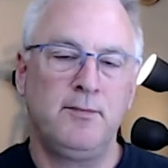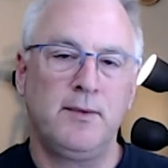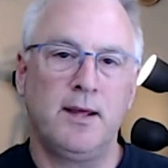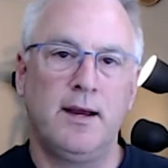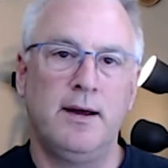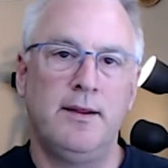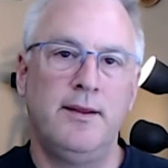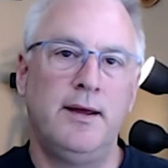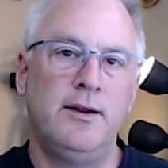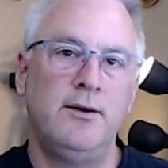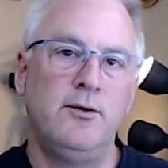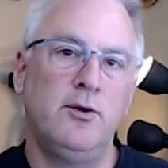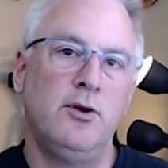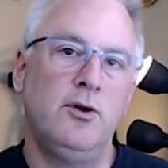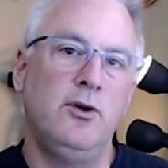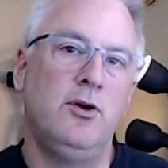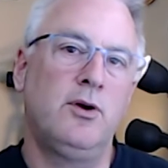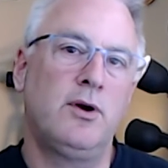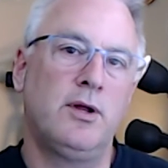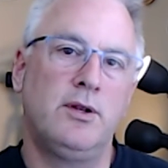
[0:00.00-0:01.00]
And then
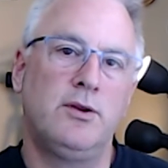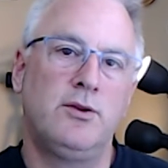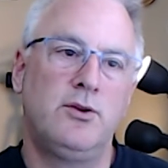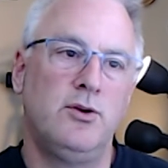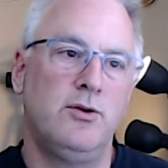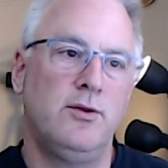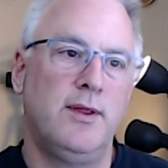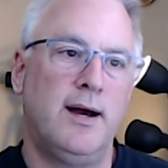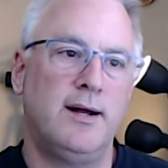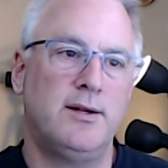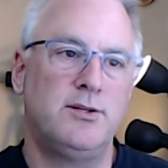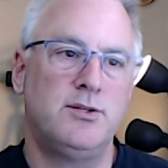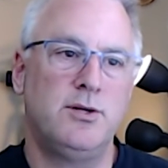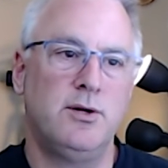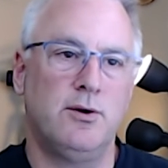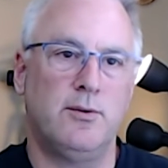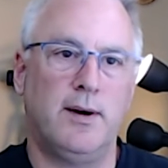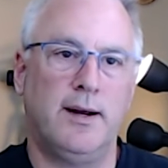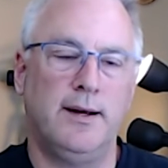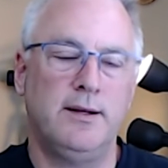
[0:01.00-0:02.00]
you could do that
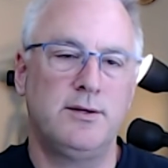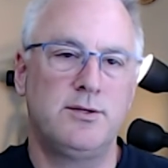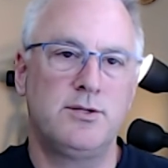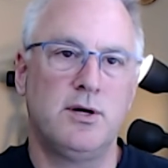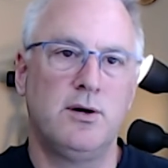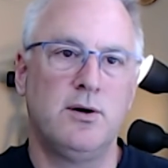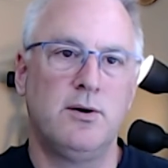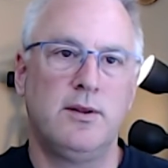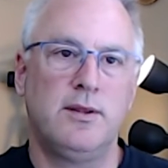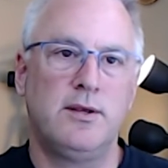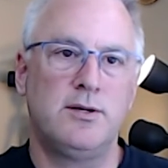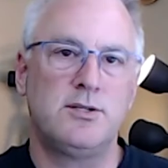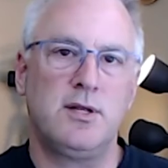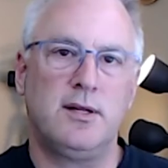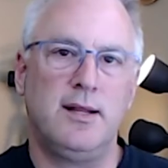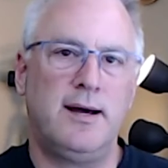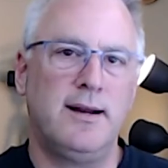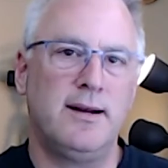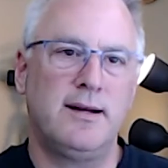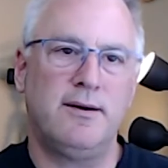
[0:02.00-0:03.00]
too, right? So there's a
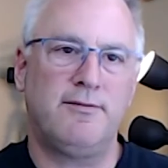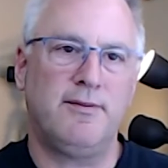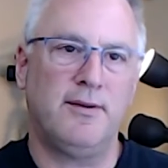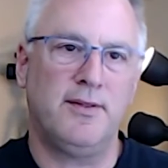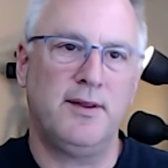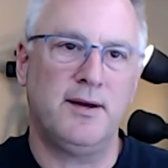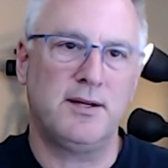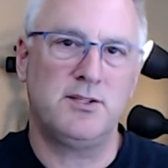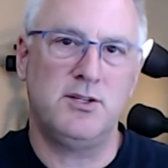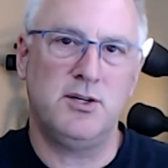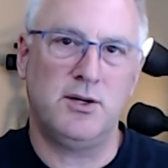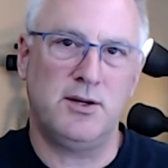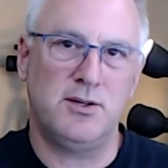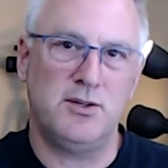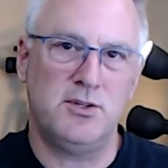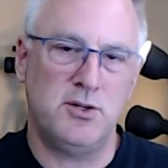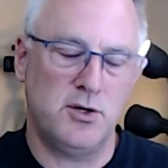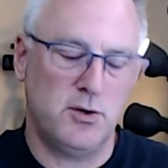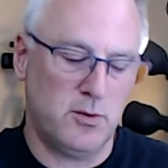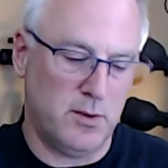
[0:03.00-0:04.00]
lot of different things you can
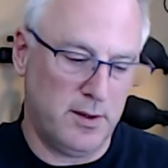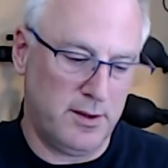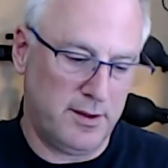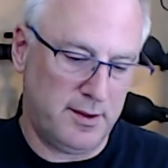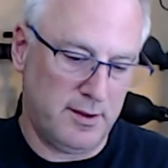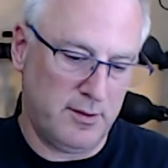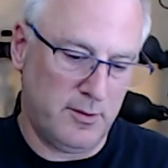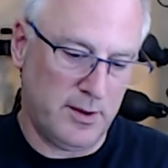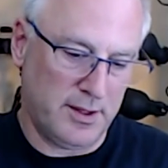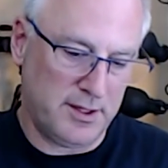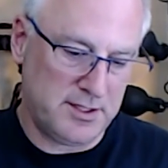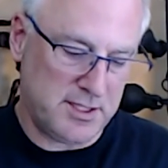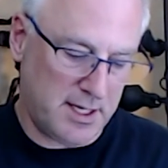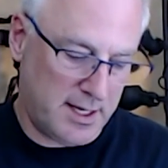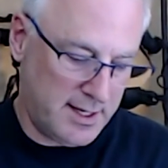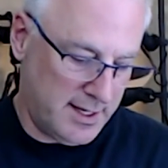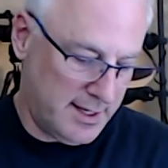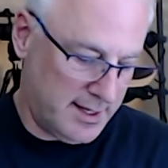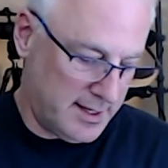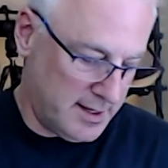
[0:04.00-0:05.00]
do with
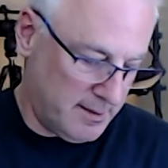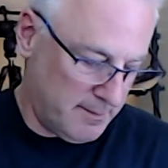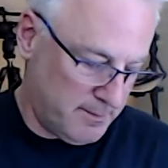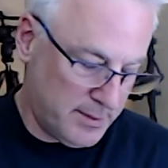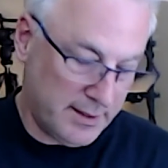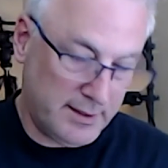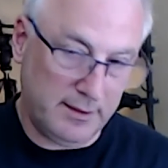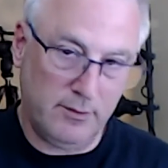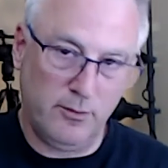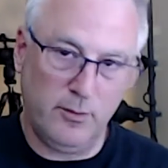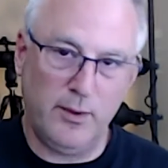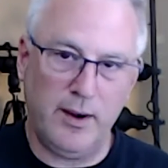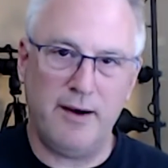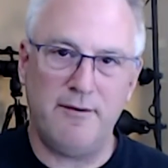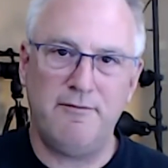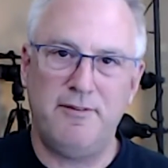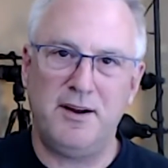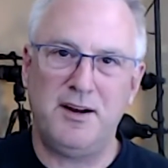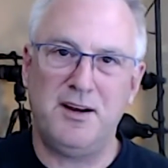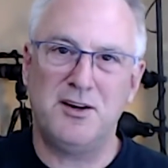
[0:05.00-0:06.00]
setting it up, but we have
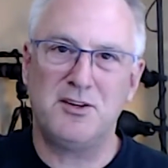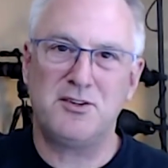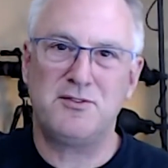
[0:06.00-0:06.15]
videos